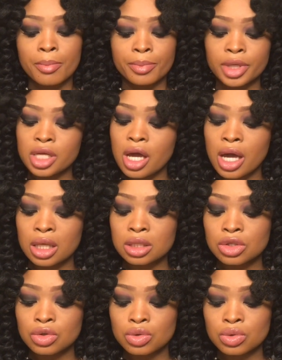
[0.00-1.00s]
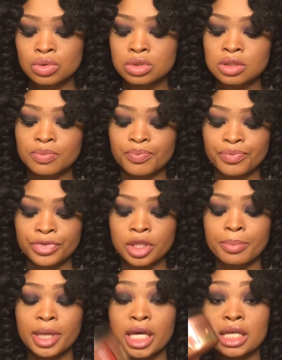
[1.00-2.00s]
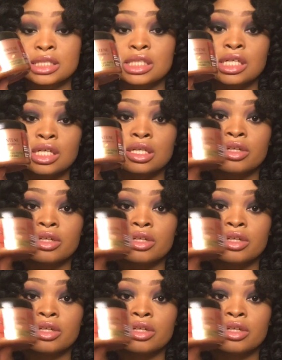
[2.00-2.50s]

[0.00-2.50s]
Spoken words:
But I use the Pantene